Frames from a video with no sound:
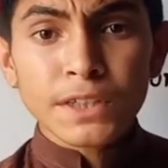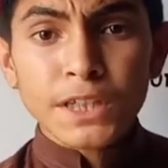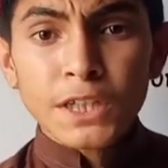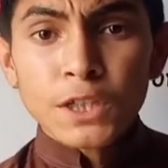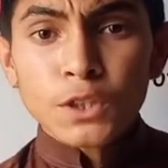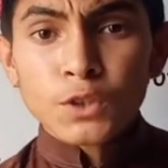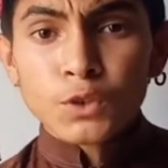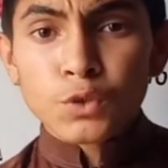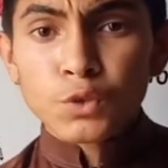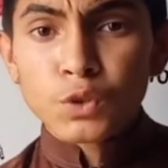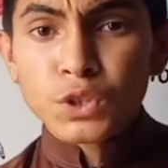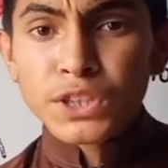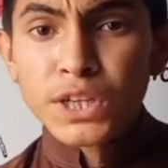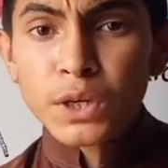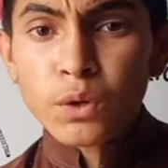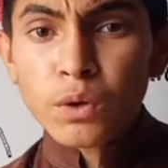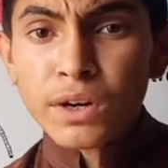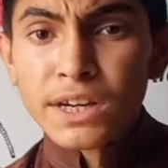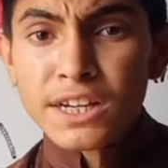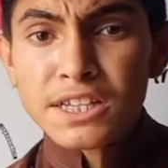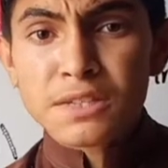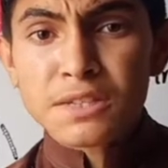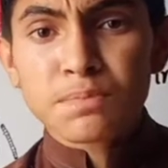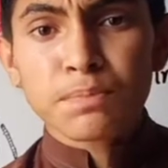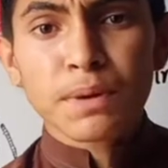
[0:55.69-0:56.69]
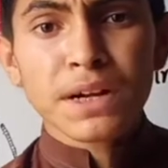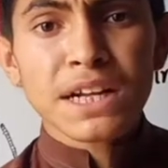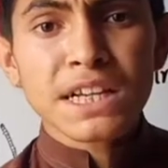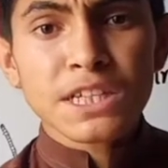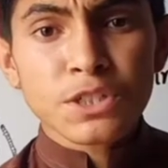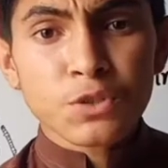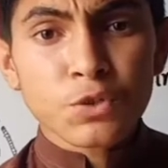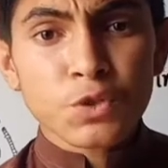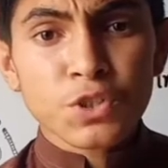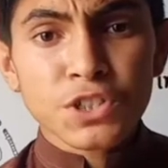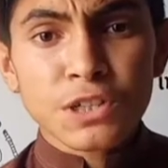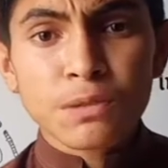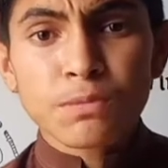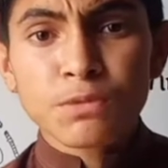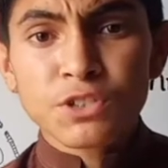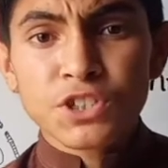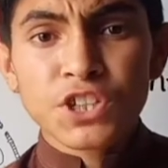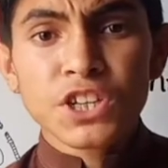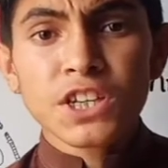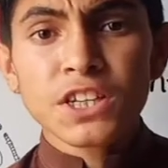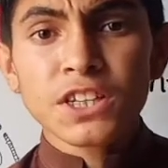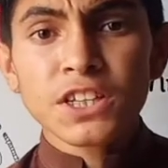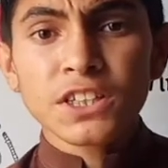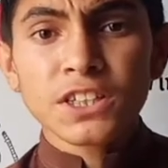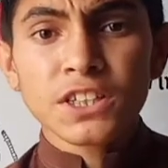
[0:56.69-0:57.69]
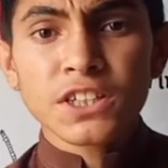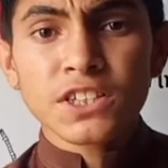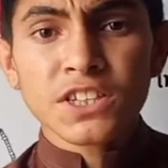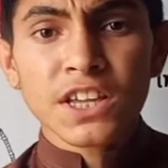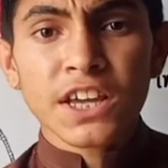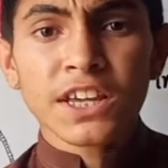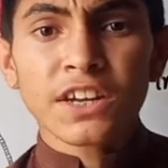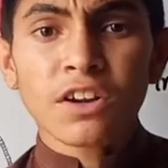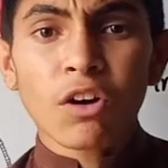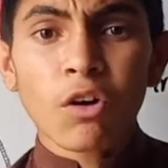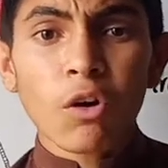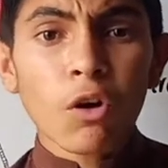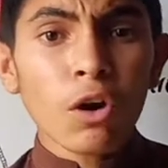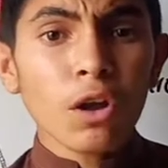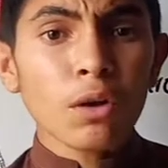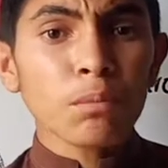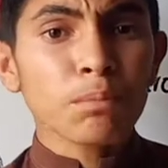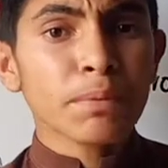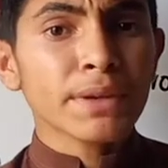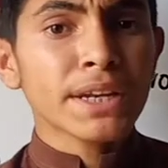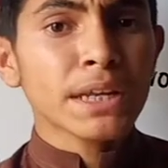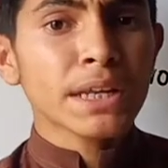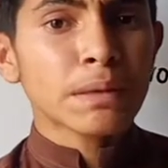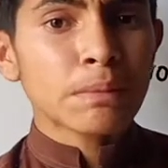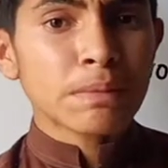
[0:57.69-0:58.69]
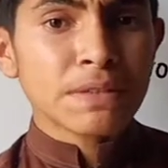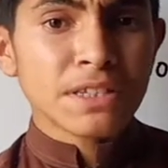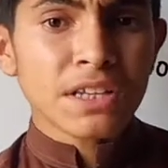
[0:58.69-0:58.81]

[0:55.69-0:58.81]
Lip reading: to give a response to some changes and all phenomena